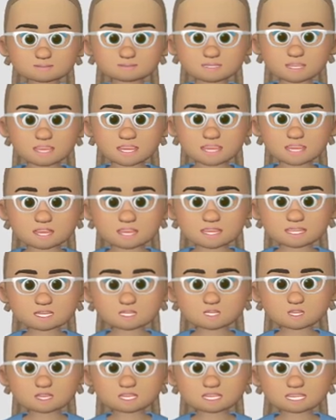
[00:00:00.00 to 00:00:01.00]

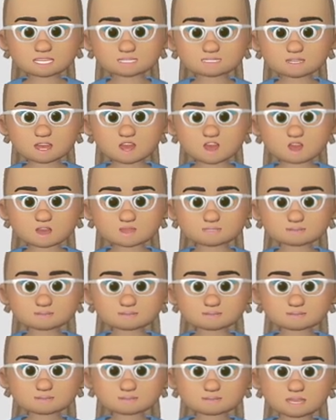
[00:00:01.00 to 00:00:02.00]
reagent that is called
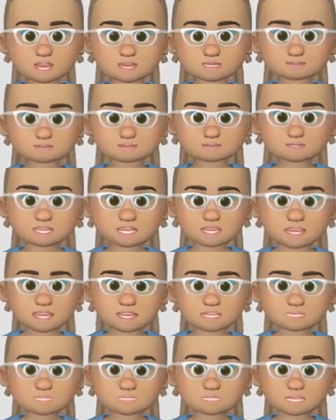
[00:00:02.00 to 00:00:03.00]
the
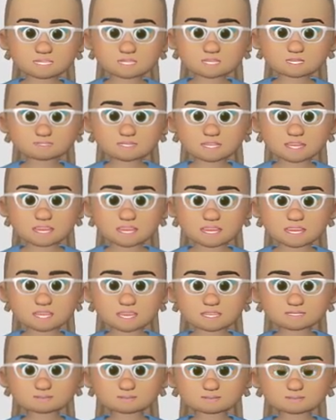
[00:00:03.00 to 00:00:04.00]
Benedict's
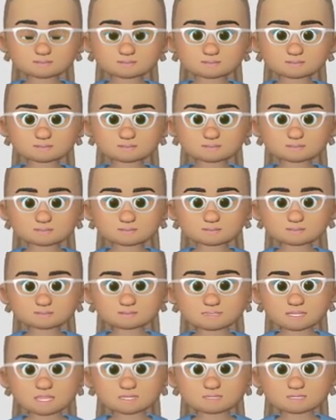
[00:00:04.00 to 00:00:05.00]
reagent,
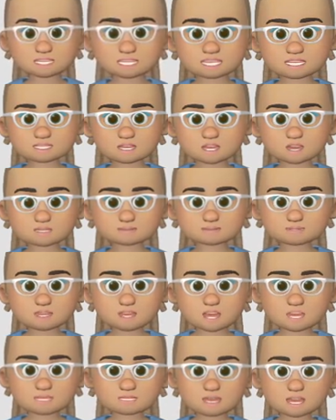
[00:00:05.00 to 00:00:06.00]
which is a
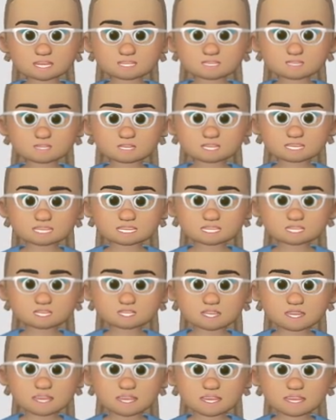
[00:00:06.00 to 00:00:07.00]
copper-based
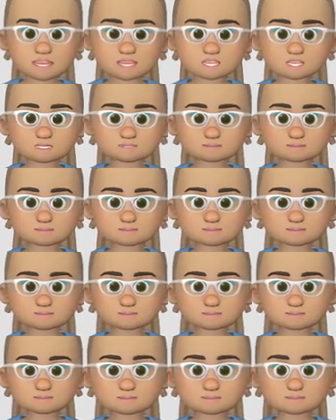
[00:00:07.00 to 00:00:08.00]
reagent.
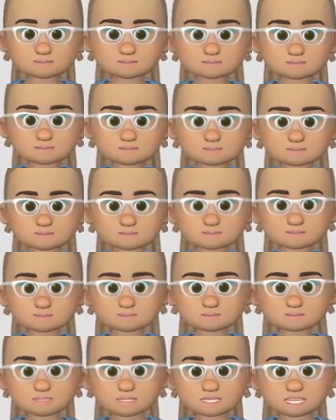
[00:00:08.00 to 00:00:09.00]

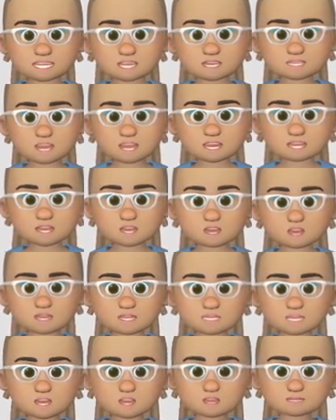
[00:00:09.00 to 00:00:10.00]
It is important
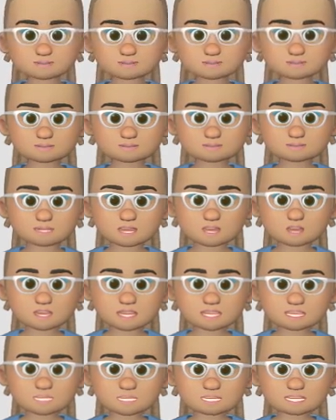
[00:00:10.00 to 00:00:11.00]
to note that
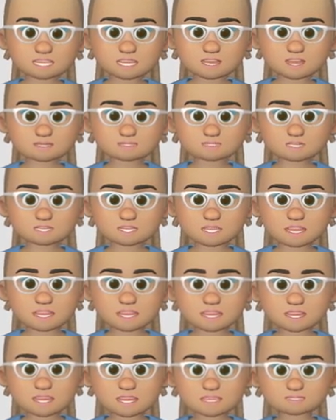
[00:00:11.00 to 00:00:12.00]
when the Benedict's
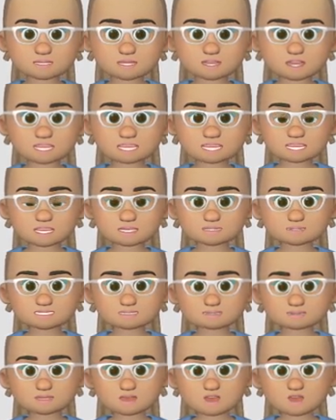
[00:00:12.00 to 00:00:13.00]
reagent it is
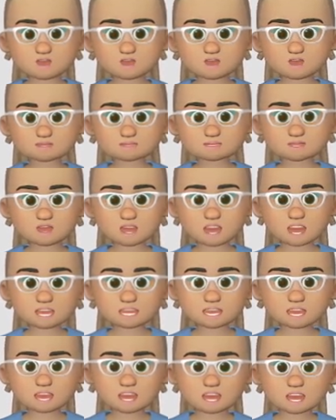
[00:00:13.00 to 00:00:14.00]
exposed to a
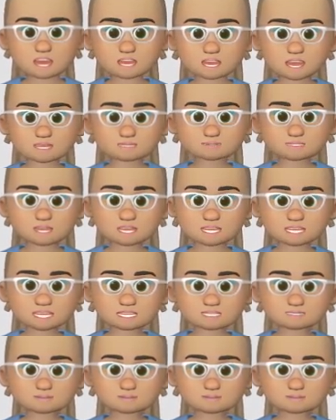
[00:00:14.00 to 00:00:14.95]
monosaccharide,